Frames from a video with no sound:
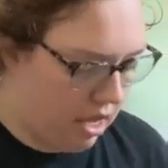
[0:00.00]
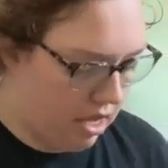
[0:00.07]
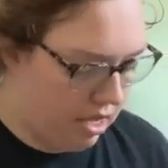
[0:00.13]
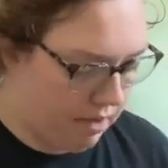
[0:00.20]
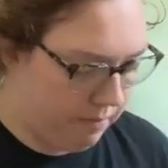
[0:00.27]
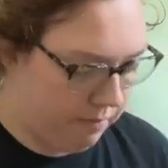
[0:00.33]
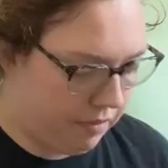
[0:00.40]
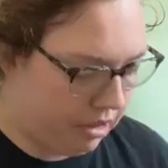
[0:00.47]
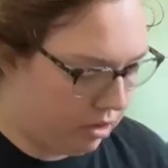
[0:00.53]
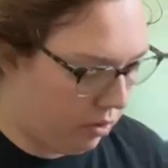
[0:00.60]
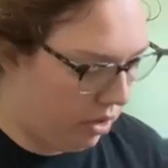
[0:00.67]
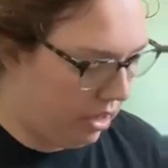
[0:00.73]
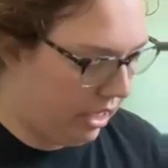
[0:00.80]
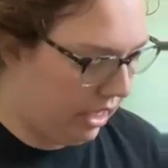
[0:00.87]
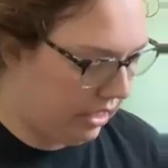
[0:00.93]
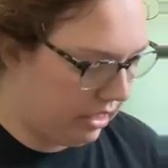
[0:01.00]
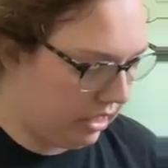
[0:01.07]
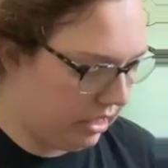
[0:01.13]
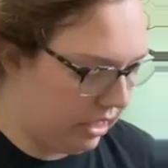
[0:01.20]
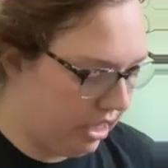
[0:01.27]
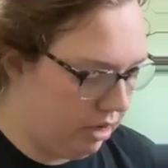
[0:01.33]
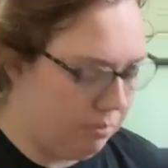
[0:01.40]
um, so all i ask
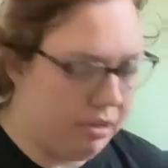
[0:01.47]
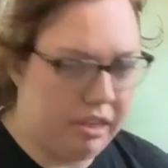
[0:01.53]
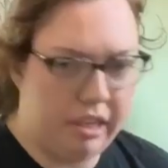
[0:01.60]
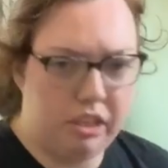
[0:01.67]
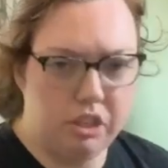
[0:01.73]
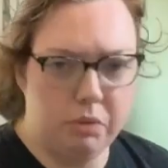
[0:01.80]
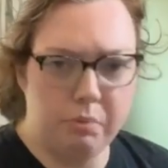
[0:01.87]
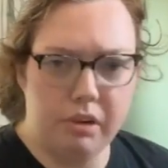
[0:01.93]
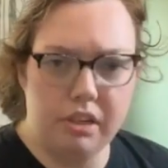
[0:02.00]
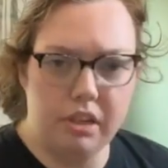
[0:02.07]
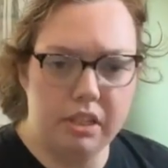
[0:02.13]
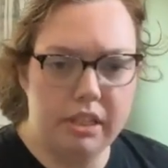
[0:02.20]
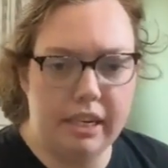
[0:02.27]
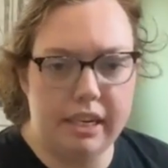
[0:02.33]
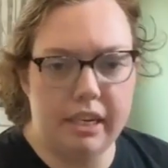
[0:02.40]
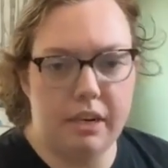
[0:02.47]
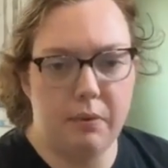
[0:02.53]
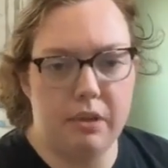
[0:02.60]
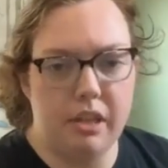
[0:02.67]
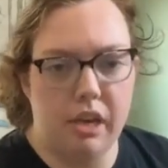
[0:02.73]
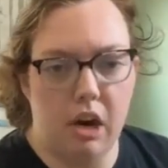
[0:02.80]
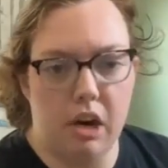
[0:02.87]
is that you be like super understanding
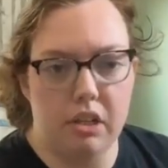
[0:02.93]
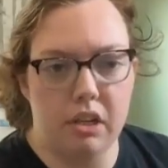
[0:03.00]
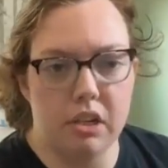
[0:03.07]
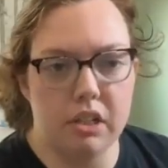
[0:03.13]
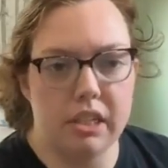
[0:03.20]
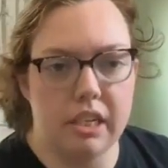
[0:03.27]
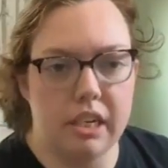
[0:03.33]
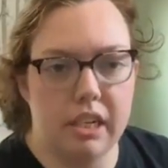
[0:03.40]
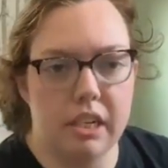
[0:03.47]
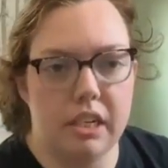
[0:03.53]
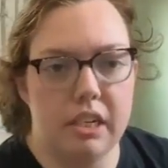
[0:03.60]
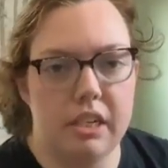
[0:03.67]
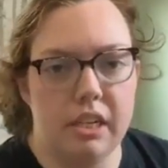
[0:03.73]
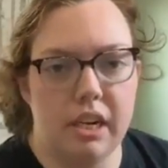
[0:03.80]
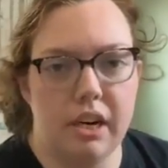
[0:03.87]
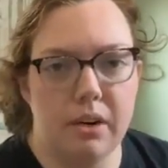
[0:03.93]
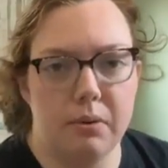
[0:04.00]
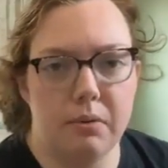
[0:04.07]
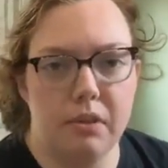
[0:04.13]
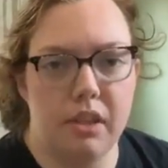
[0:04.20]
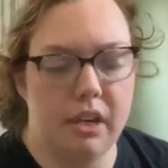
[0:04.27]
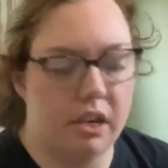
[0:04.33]
with the authors in it you
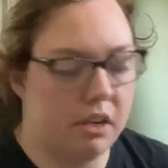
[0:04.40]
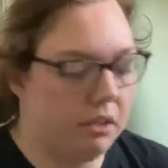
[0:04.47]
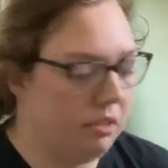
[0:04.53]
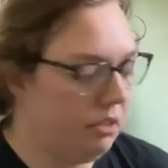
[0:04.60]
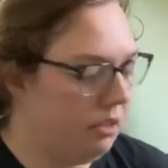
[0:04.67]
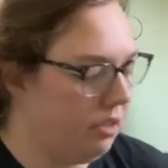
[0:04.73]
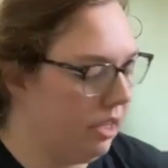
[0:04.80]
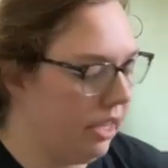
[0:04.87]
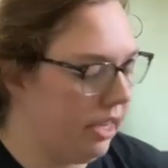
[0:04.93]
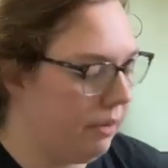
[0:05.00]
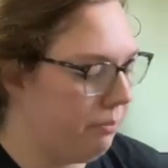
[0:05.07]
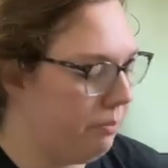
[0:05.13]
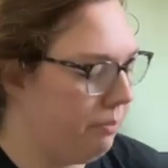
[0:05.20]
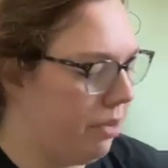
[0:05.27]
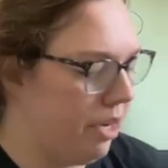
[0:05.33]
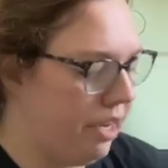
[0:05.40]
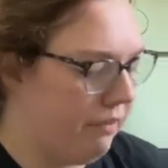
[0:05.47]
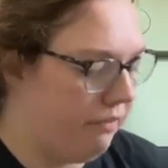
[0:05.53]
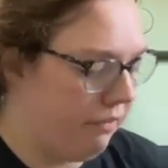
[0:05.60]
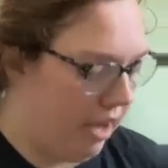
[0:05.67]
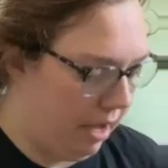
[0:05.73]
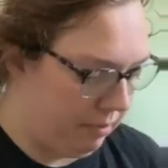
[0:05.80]
know they're like pretty
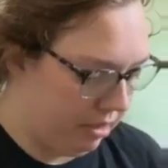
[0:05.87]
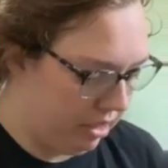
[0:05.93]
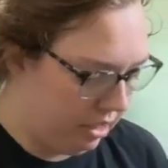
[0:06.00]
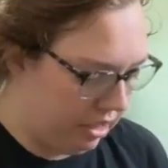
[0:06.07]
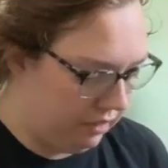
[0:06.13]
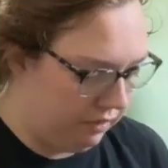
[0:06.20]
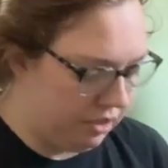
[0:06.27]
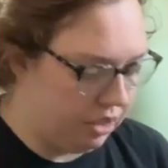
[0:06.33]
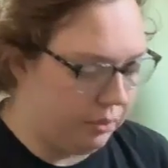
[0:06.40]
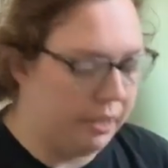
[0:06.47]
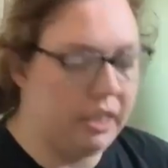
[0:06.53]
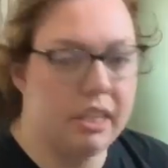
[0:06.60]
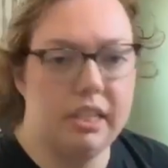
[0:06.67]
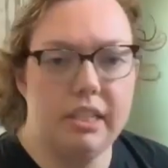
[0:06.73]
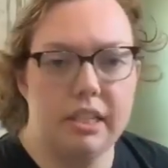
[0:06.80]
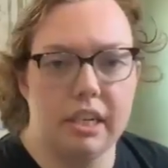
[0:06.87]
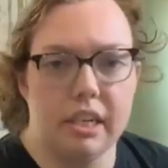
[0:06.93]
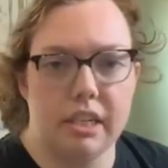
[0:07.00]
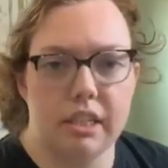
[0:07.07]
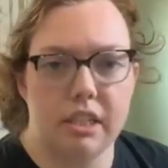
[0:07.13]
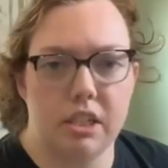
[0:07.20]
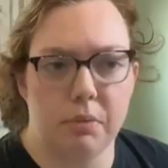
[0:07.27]
fabulous for doing this and
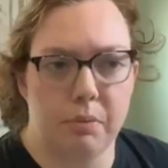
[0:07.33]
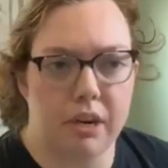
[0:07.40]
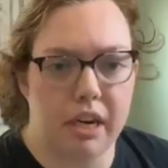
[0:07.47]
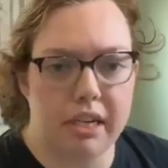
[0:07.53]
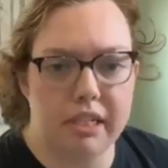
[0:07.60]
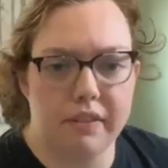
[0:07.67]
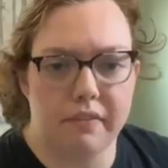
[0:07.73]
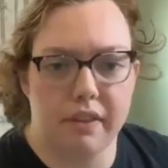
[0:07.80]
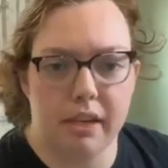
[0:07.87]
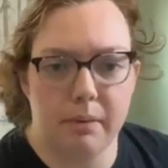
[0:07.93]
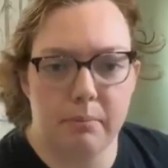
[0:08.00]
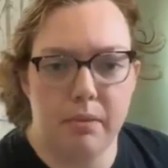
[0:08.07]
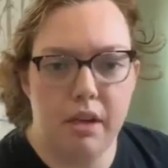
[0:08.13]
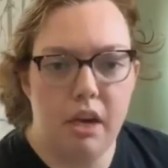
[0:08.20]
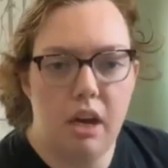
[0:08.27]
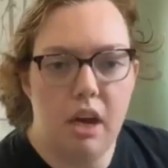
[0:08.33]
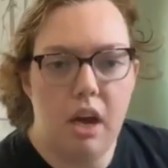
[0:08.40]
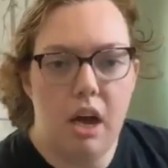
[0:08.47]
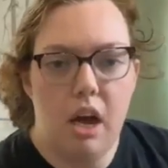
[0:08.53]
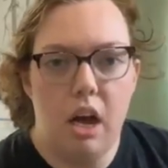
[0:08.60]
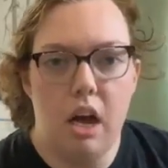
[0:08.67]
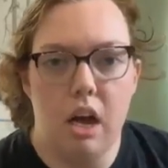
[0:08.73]
it's super nice of them
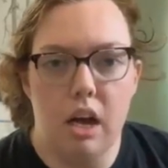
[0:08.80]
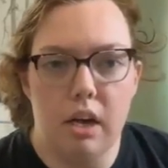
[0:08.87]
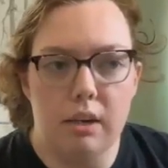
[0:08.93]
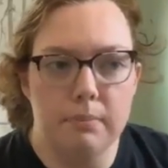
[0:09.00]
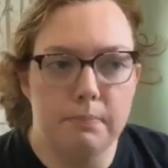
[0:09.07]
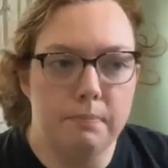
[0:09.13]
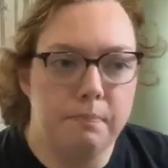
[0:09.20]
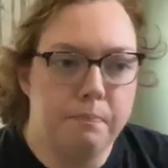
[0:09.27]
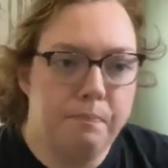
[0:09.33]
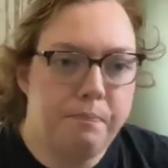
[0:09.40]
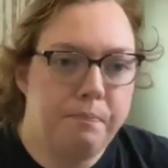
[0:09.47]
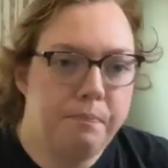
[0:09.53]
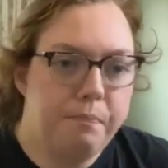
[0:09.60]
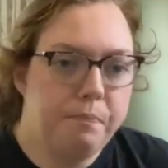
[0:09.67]
um,